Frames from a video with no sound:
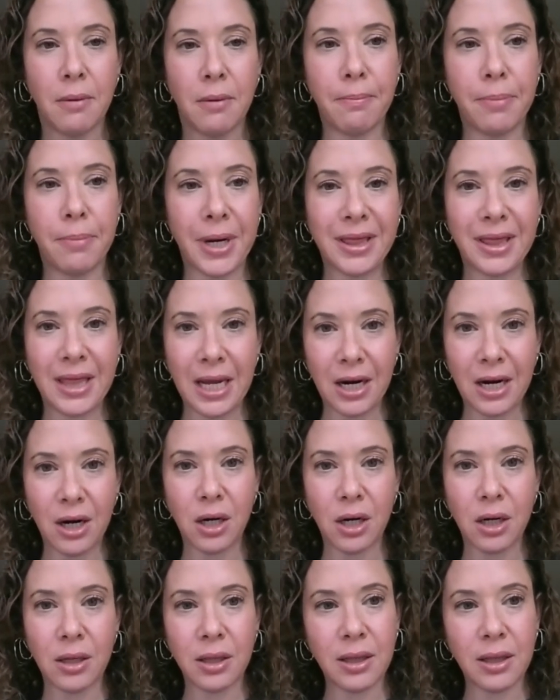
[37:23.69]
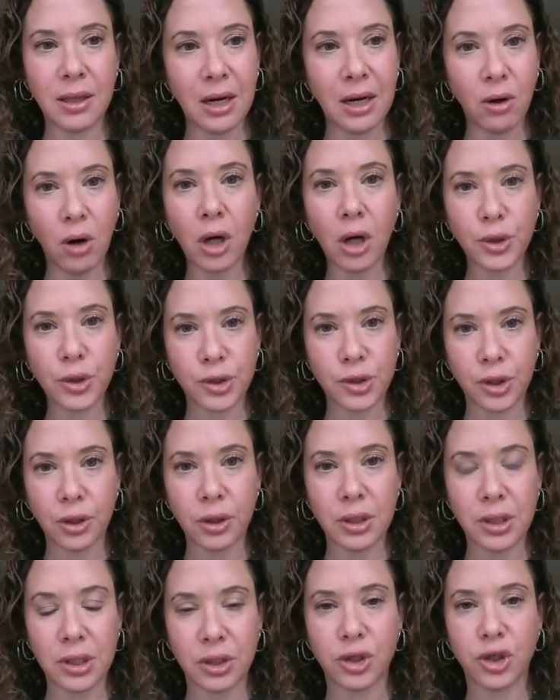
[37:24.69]
But there are
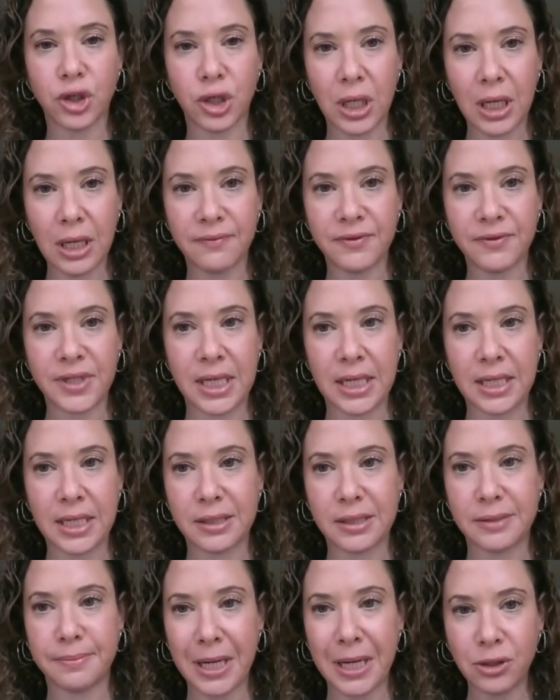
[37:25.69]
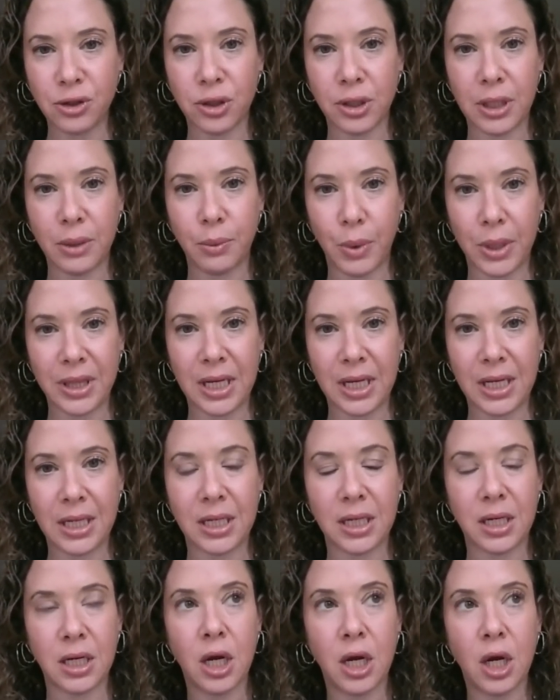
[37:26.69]
certain shifts, especially
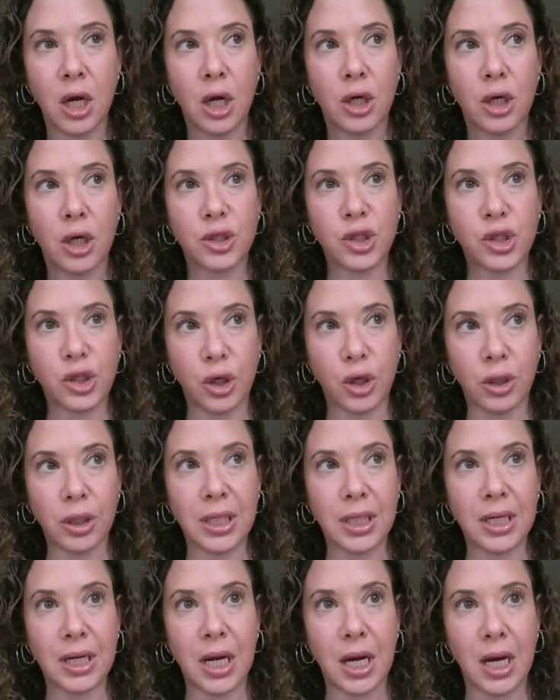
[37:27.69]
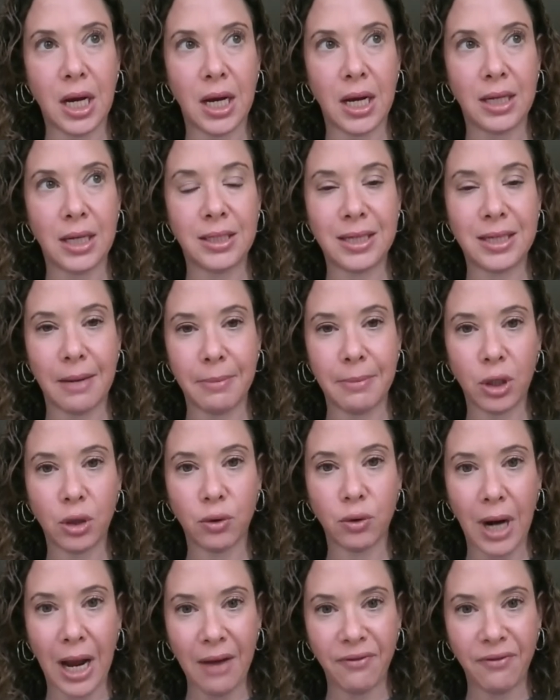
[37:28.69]
within certain
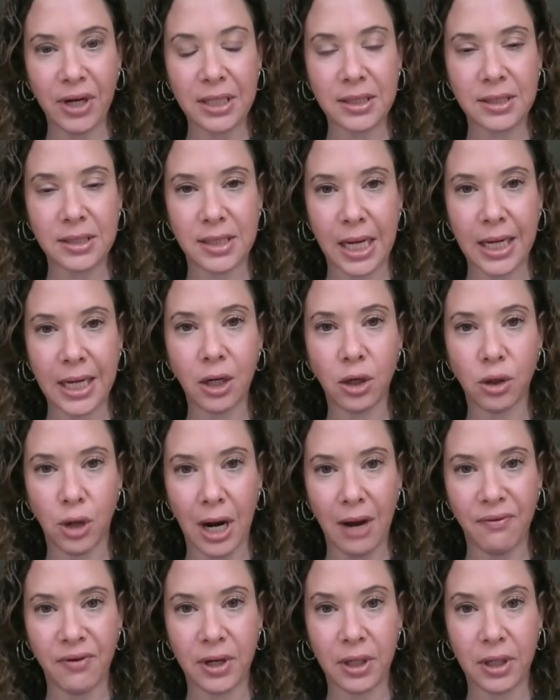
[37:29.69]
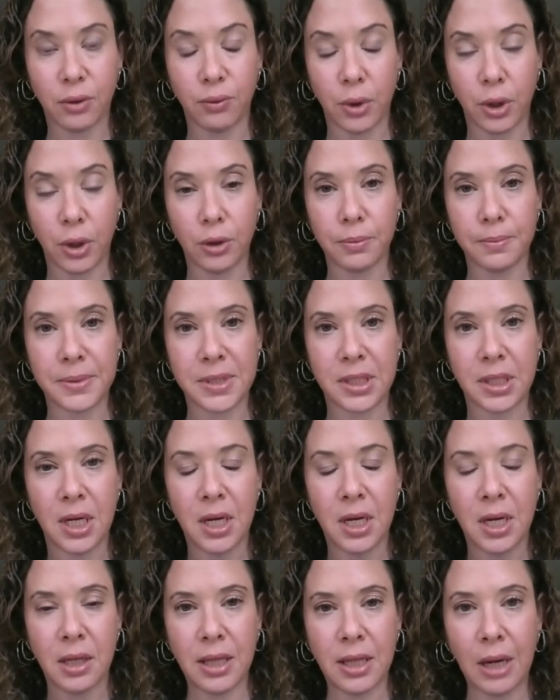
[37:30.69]
demographic and psychographic groups
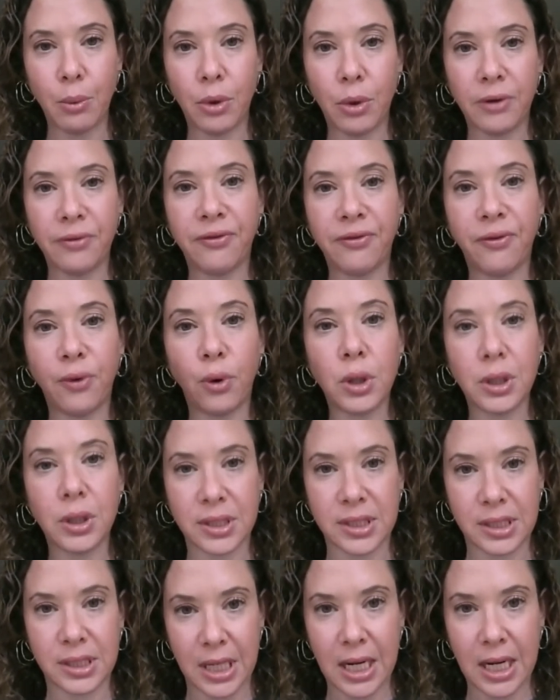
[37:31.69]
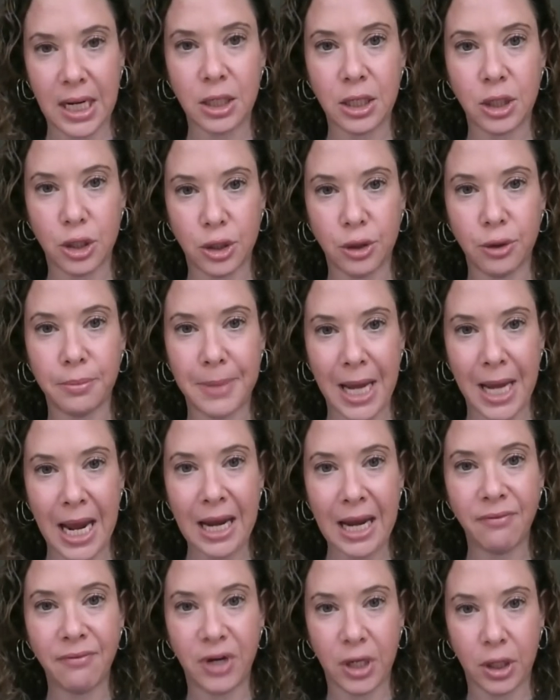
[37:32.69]
that were forced into
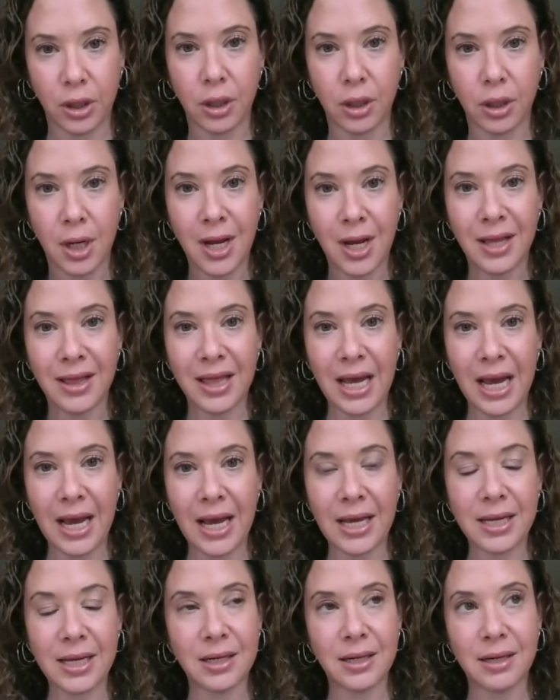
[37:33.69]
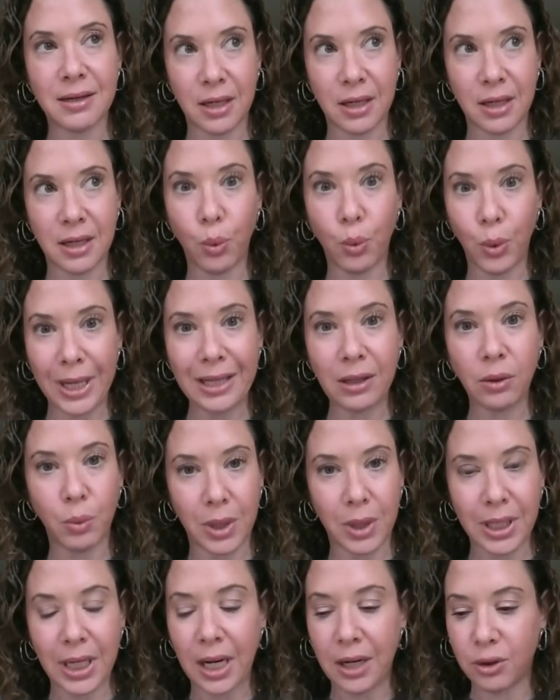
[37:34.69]
behavior that will
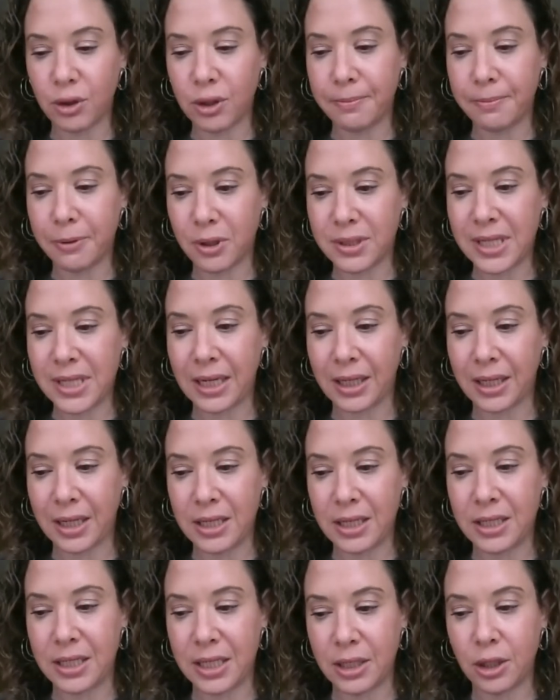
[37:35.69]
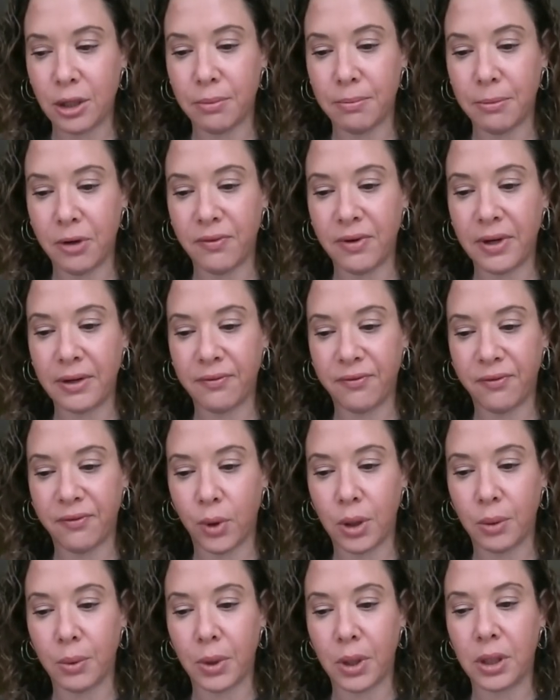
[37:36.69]
100% continue moving
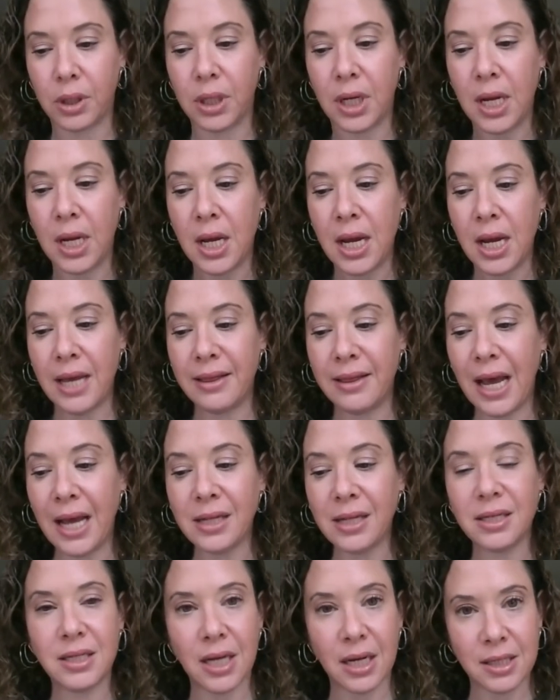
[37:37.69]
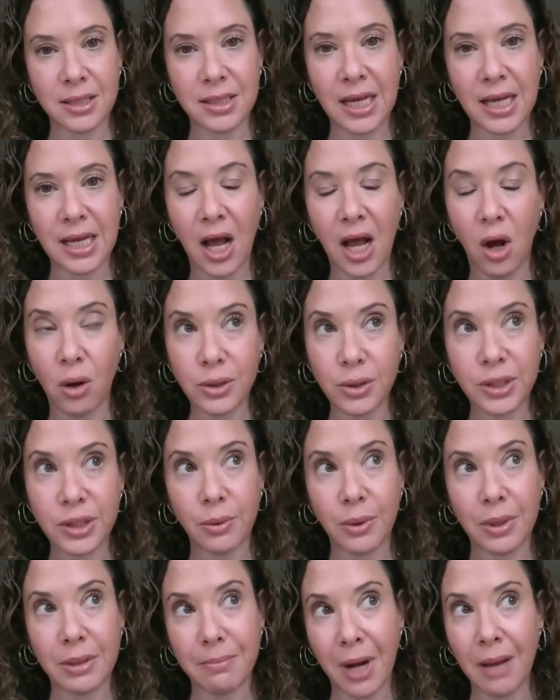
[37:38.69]
forward. And that does
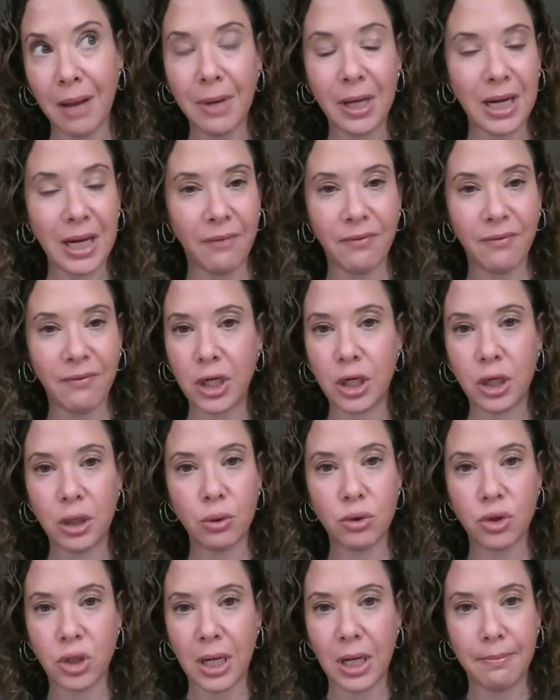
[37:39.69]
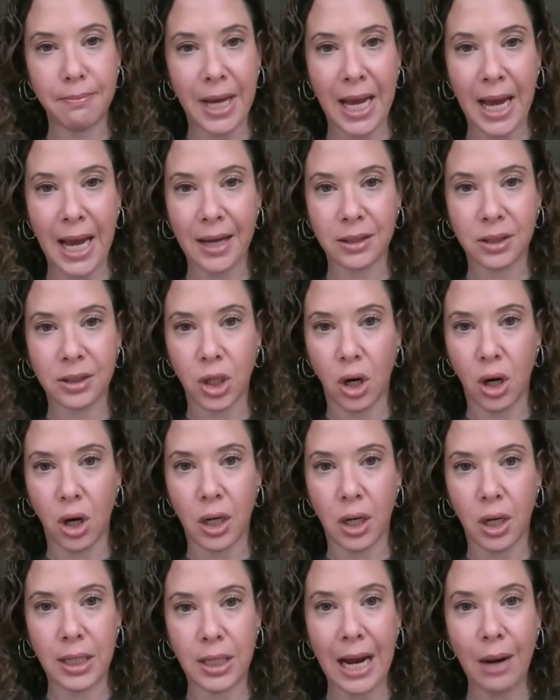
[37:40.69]
also, in my mind, have a huge impact
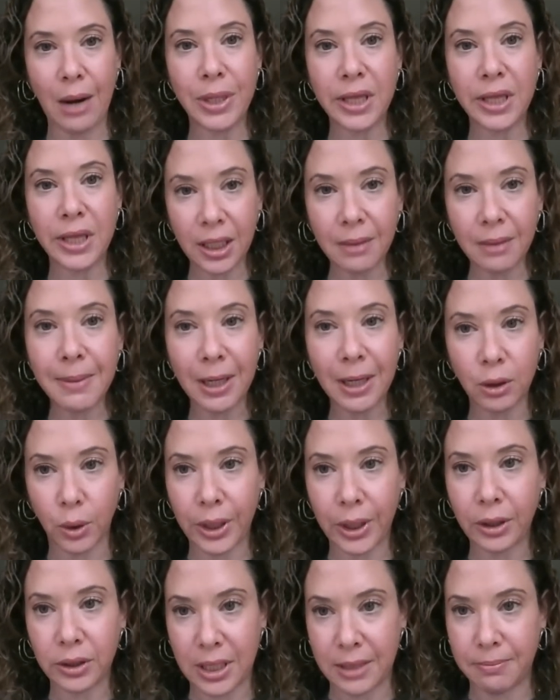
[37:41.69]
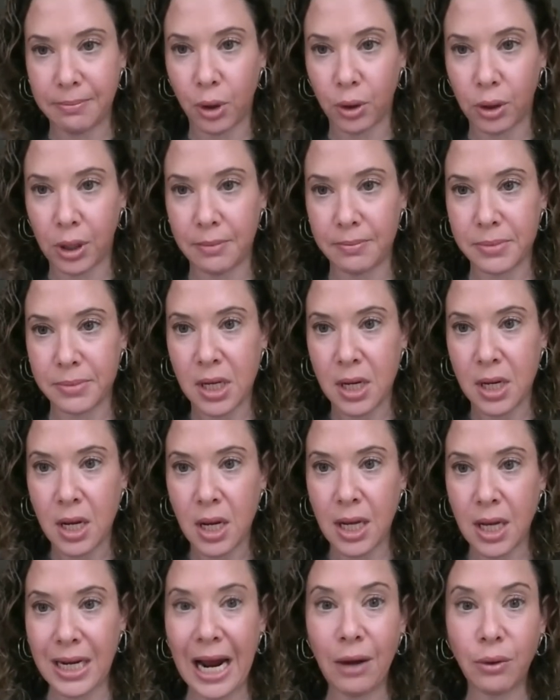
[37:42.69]
on how we think about loyalty programs
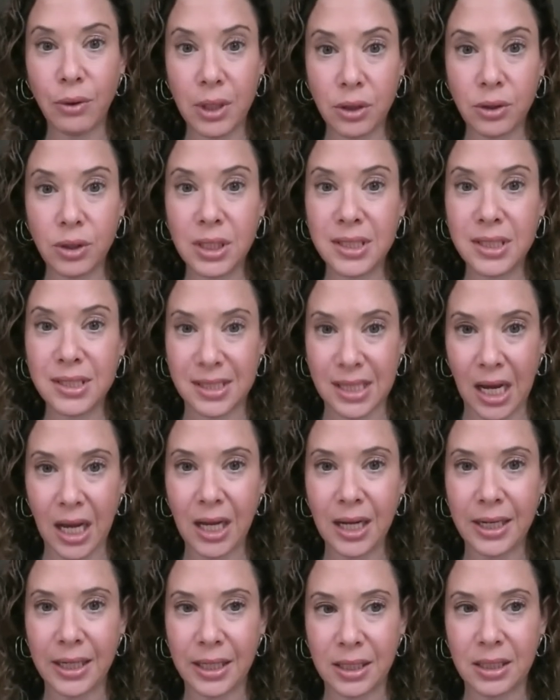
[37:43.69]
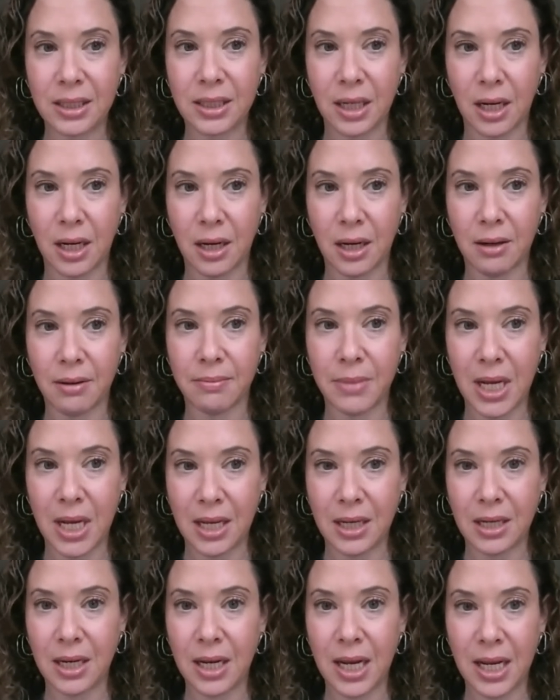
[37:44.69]
and how they're designed
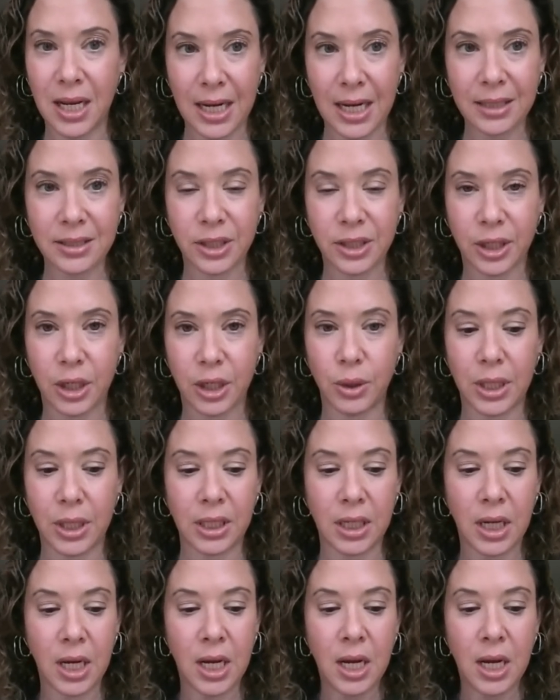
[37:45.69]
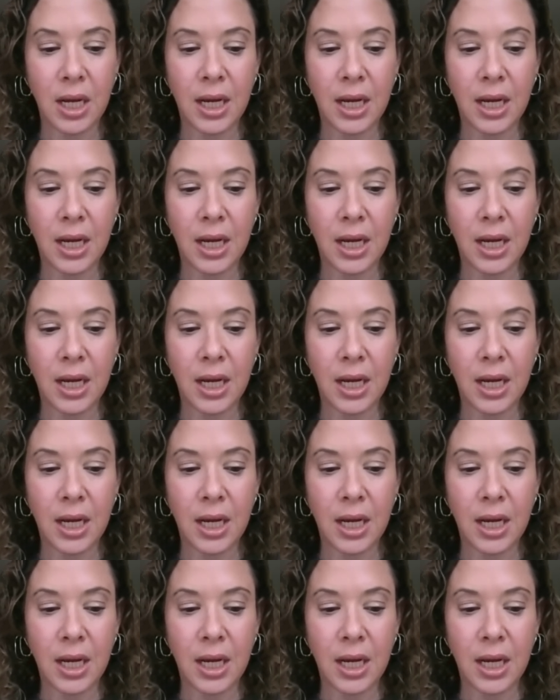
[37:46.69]
and executed.